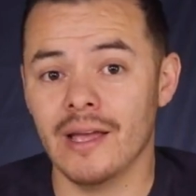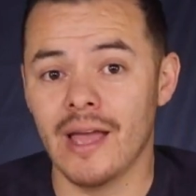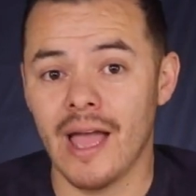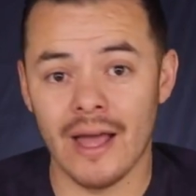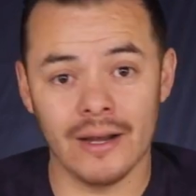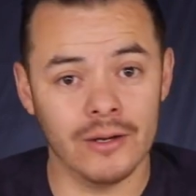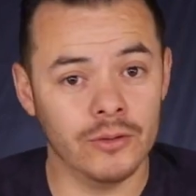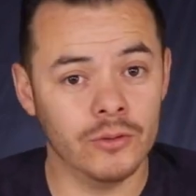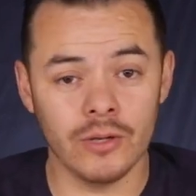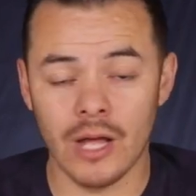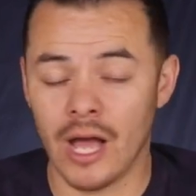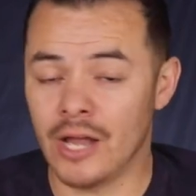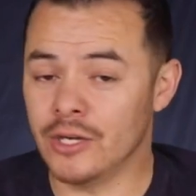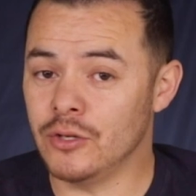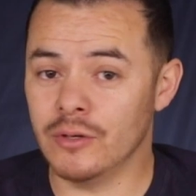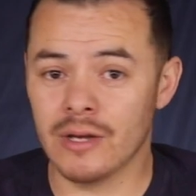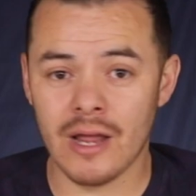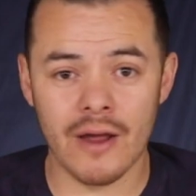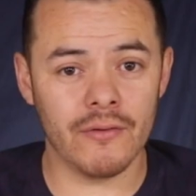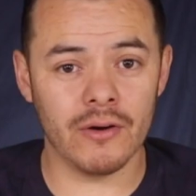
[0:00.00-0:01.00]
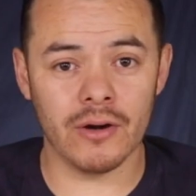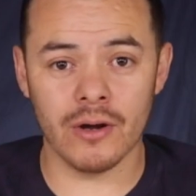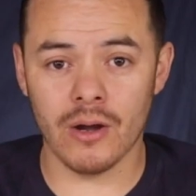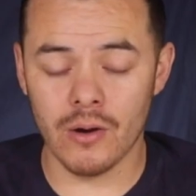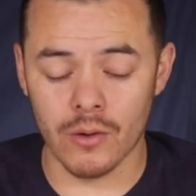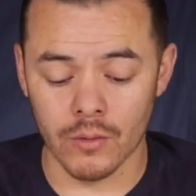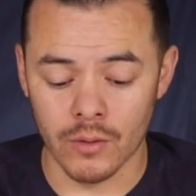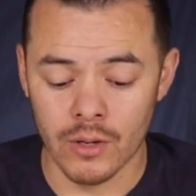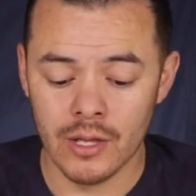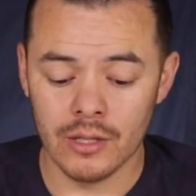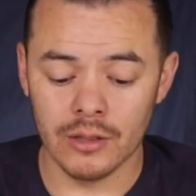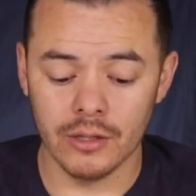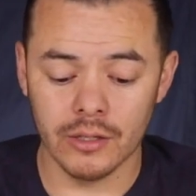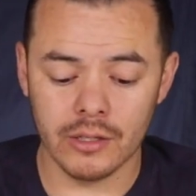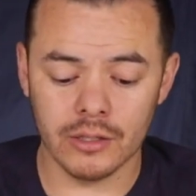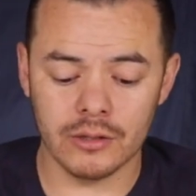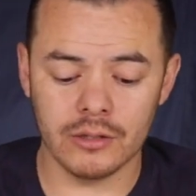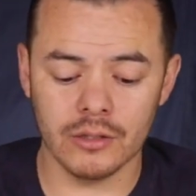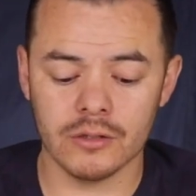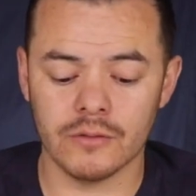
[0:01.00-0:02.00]
And you never know.
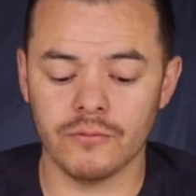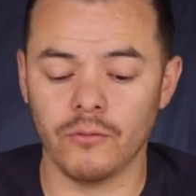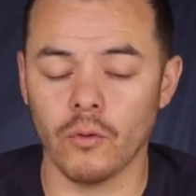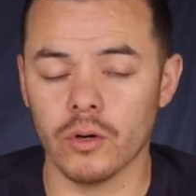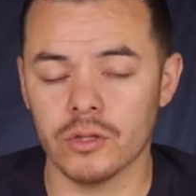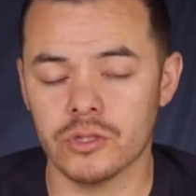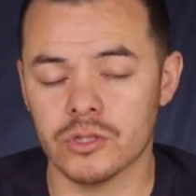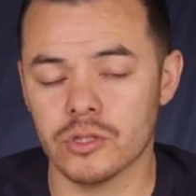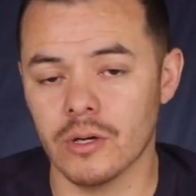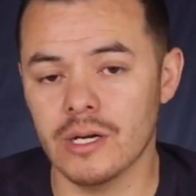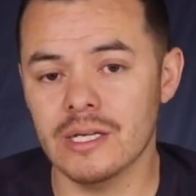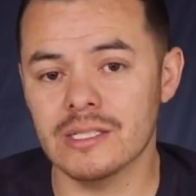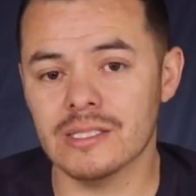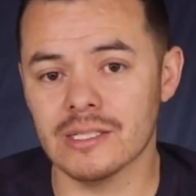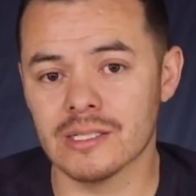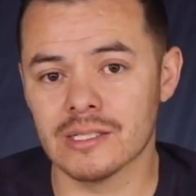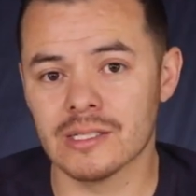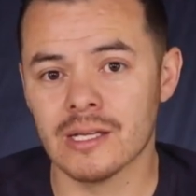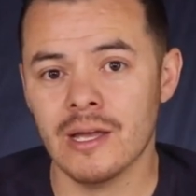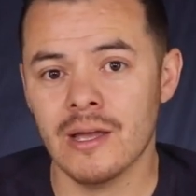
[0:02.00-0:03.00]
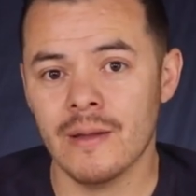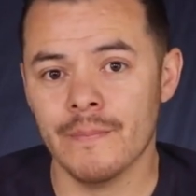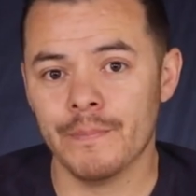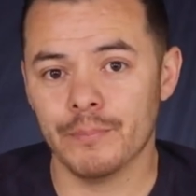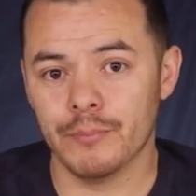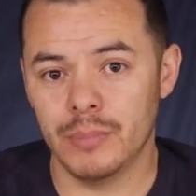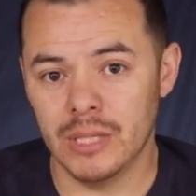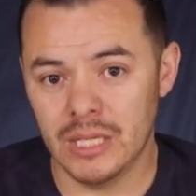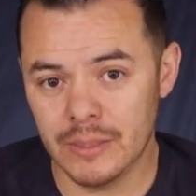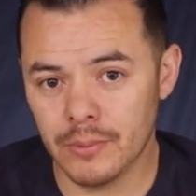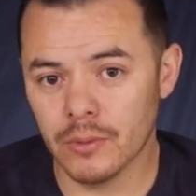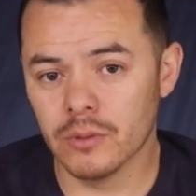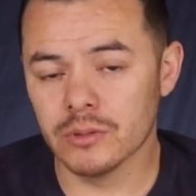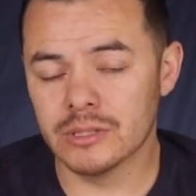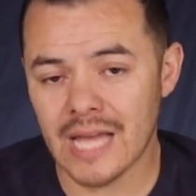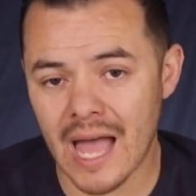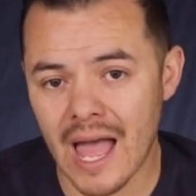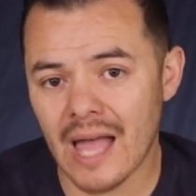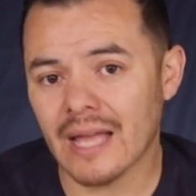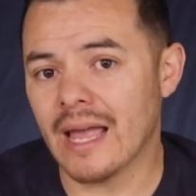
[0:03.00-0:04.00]
Look at those fourth choices. People
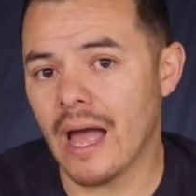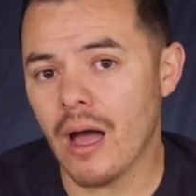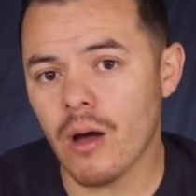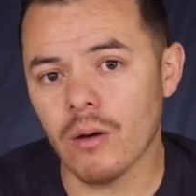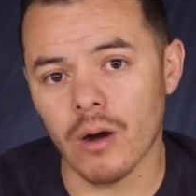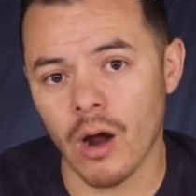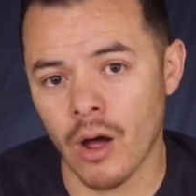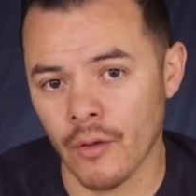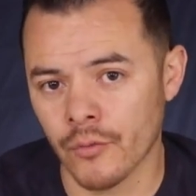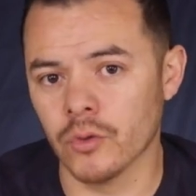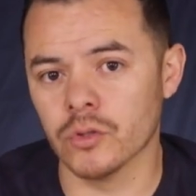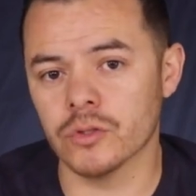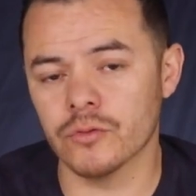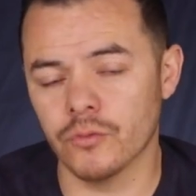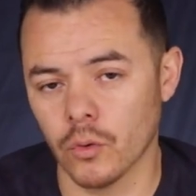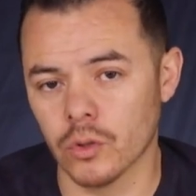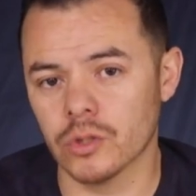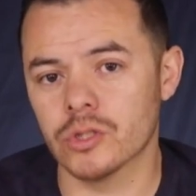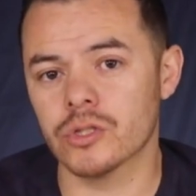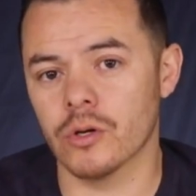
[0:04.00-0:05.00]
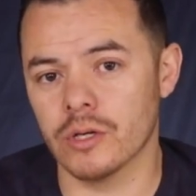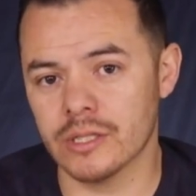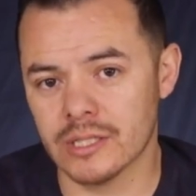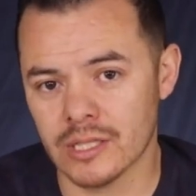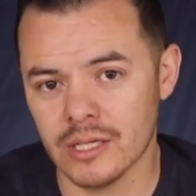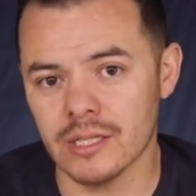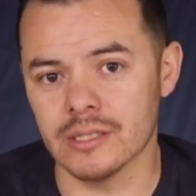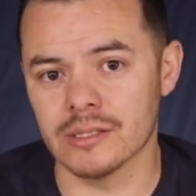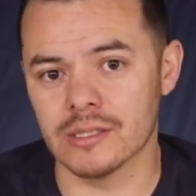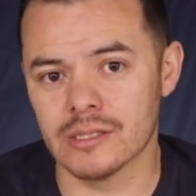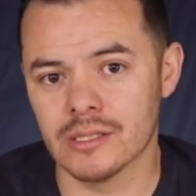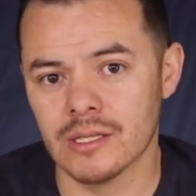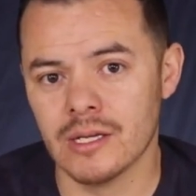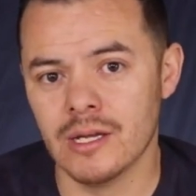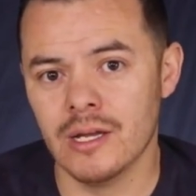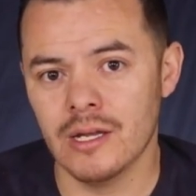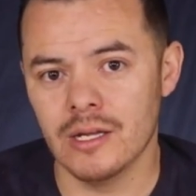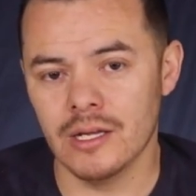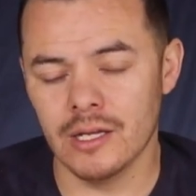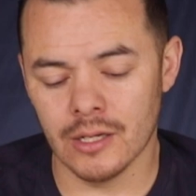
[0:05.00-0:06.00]
tag out on those fourth choice hunts.
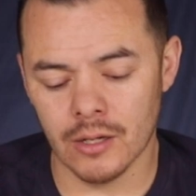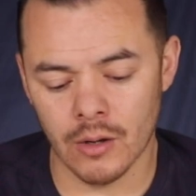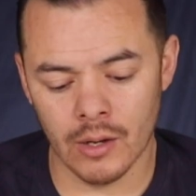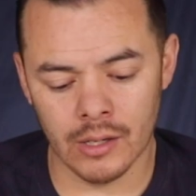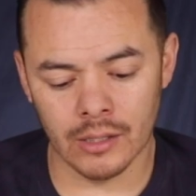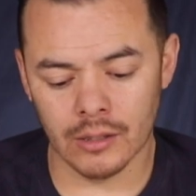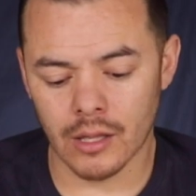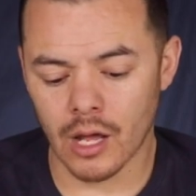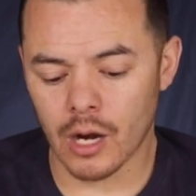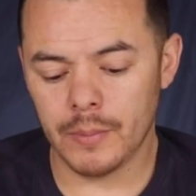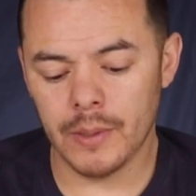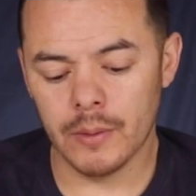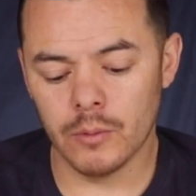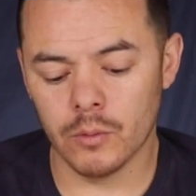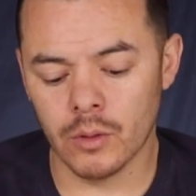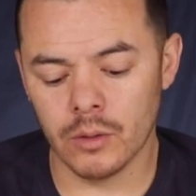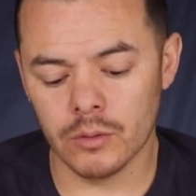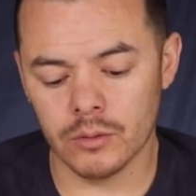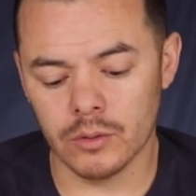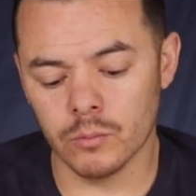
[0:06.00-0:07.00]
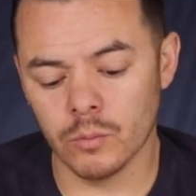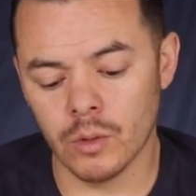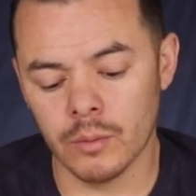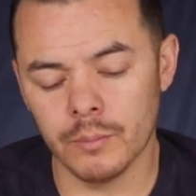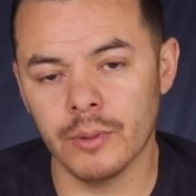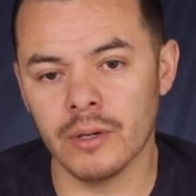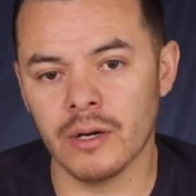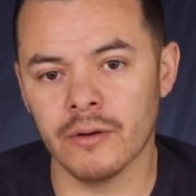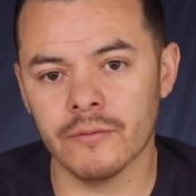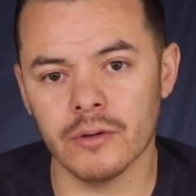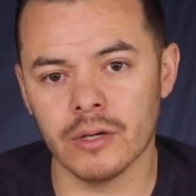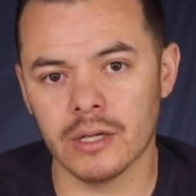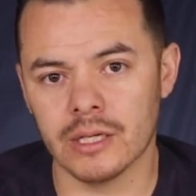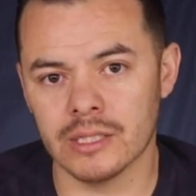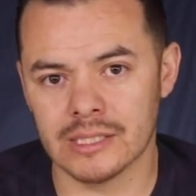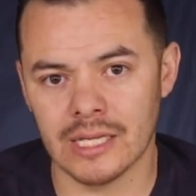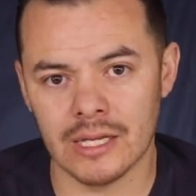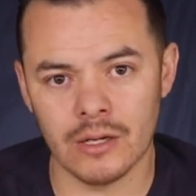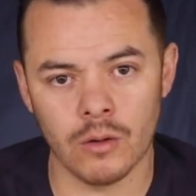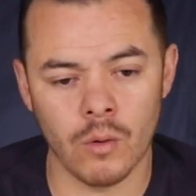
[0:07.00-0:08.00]
You know, and a lot of people won't put in for it
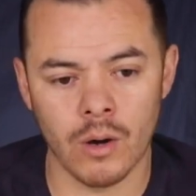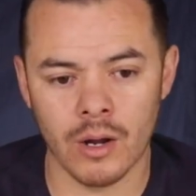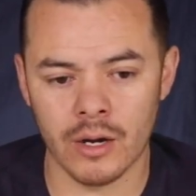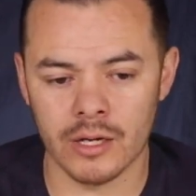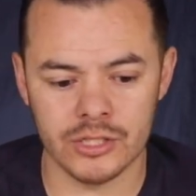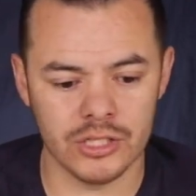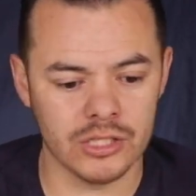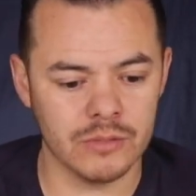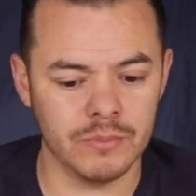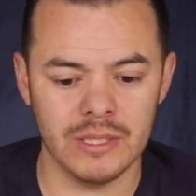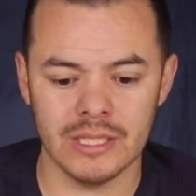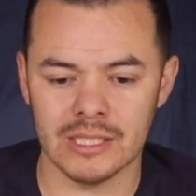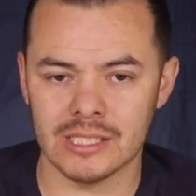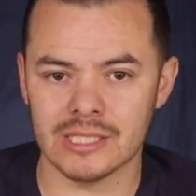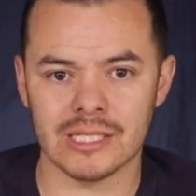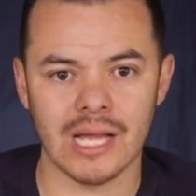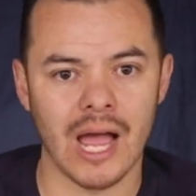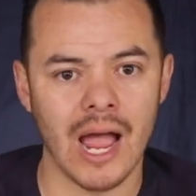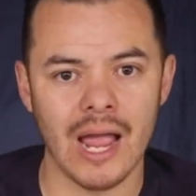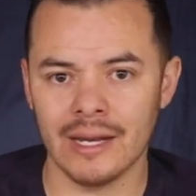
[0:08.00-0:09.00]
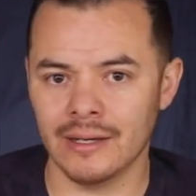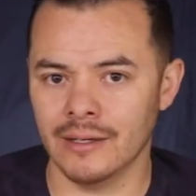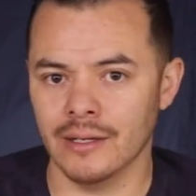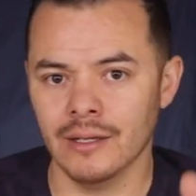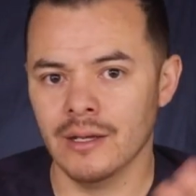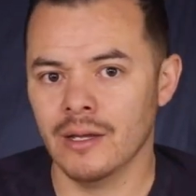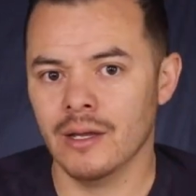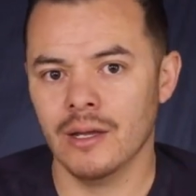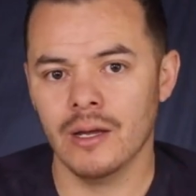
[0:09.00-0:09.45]
because they don't want to just be assigned